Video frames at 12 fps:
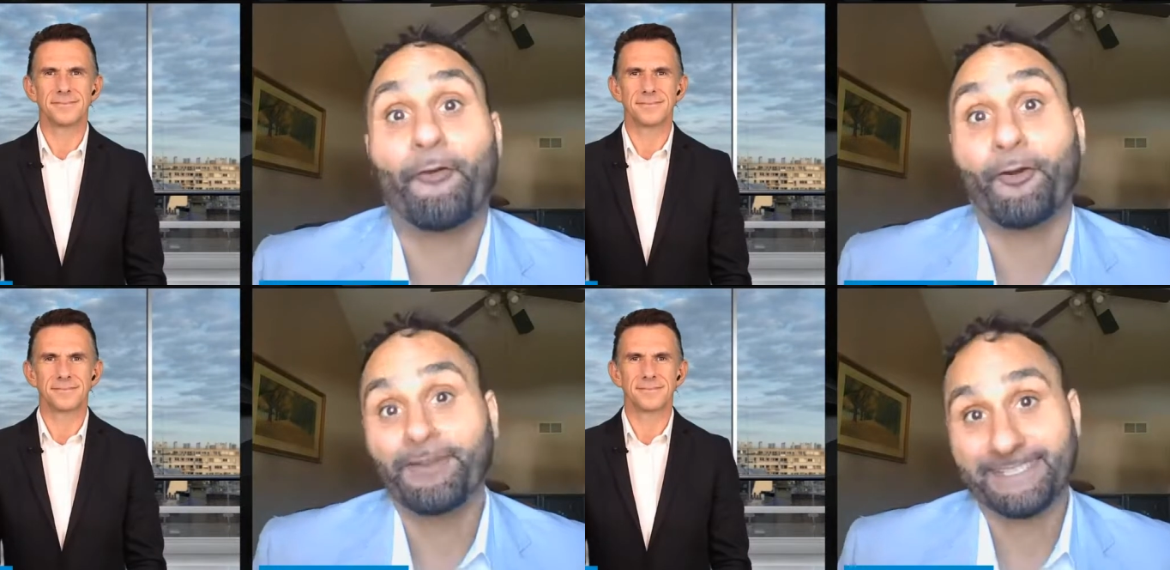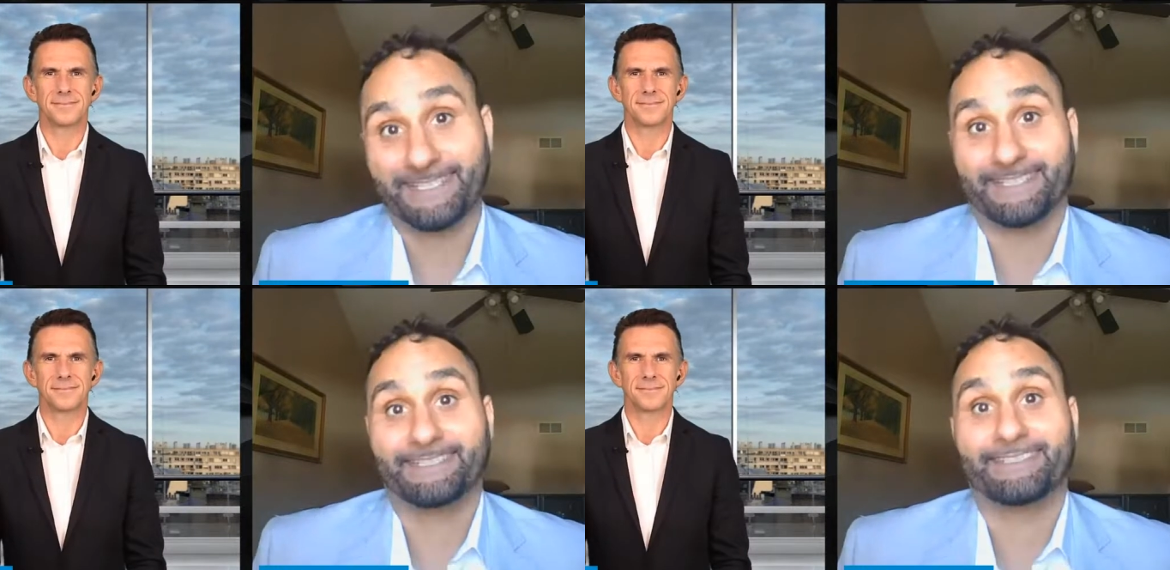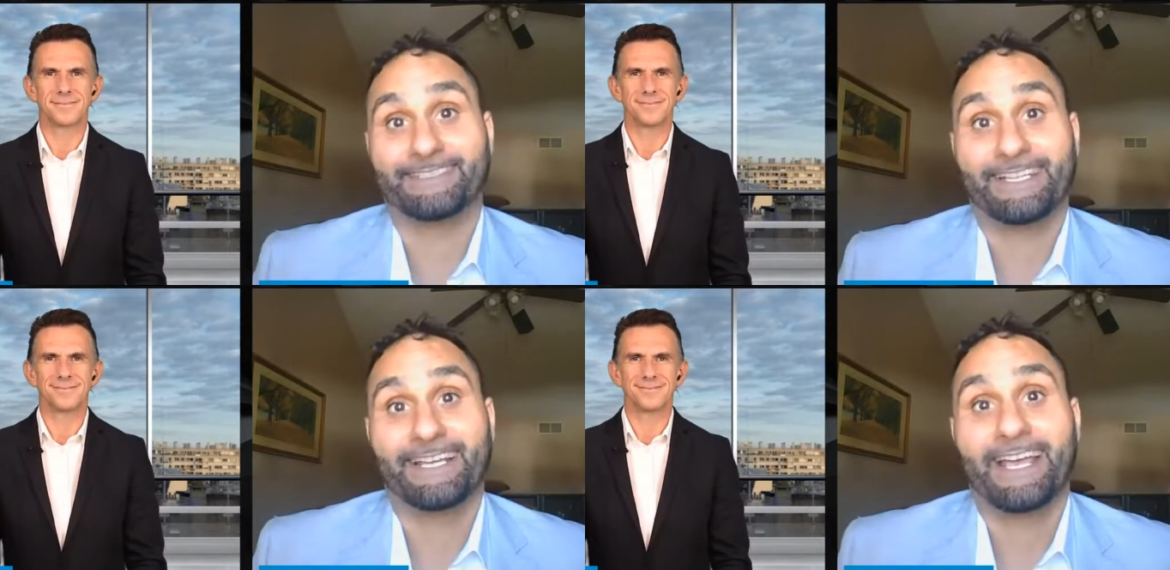
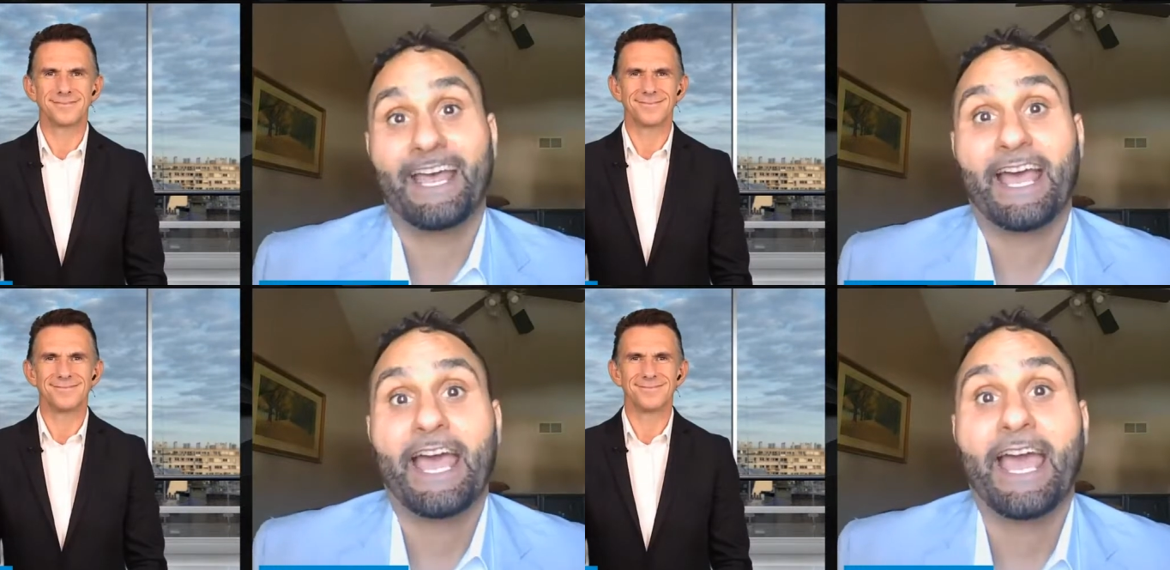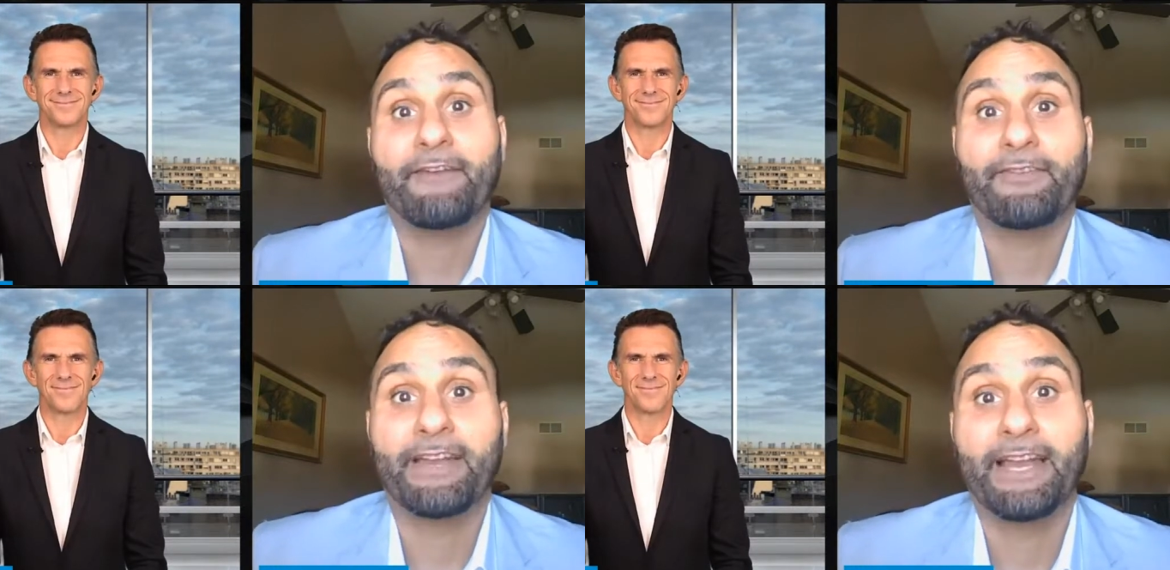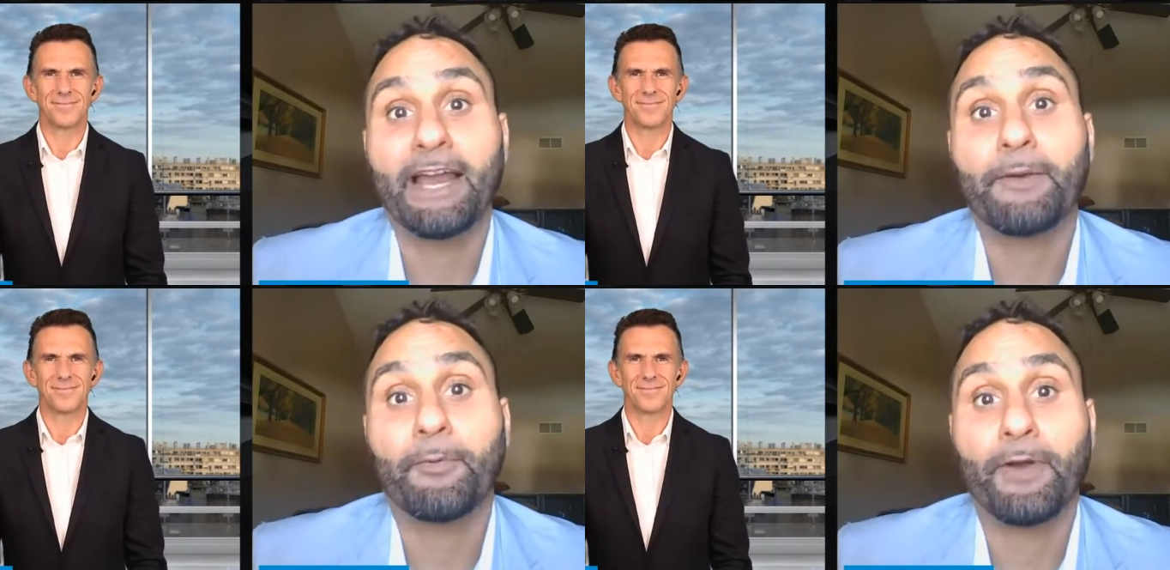Speaker 1: versus having
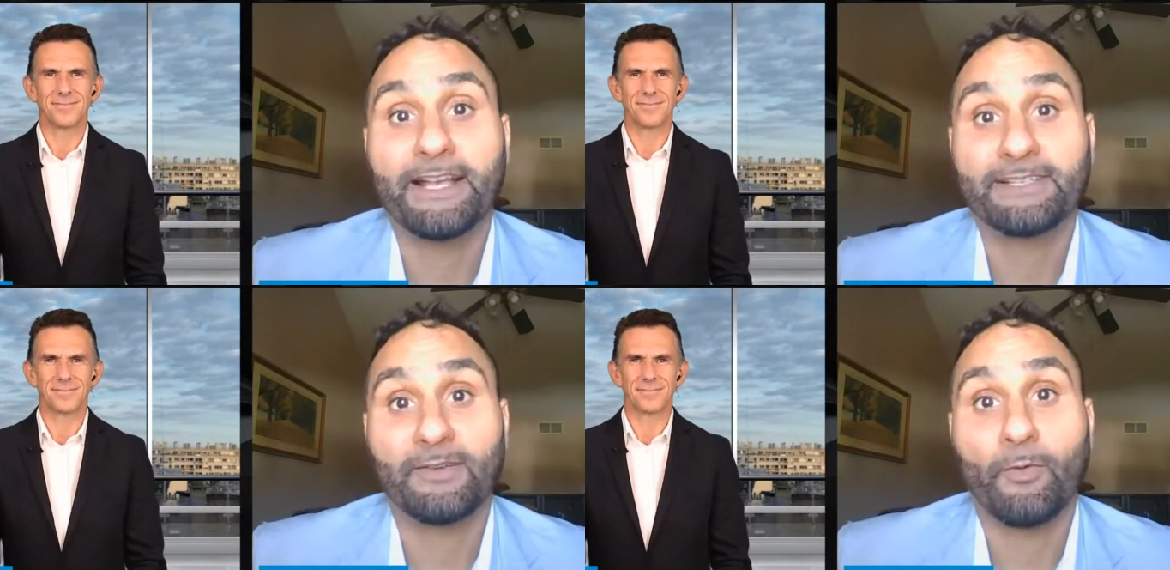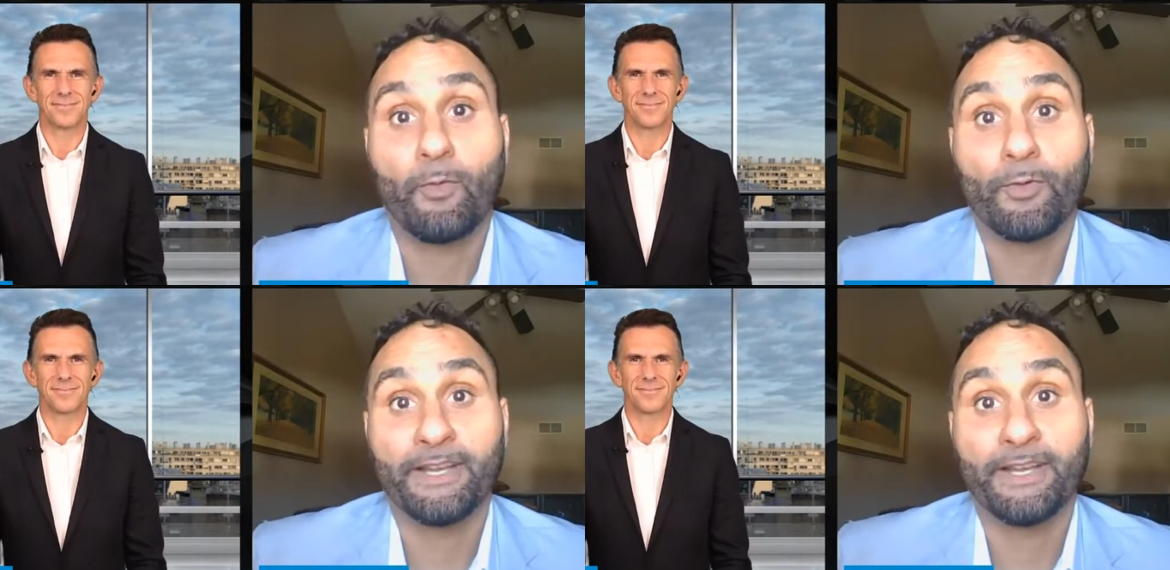an enterprise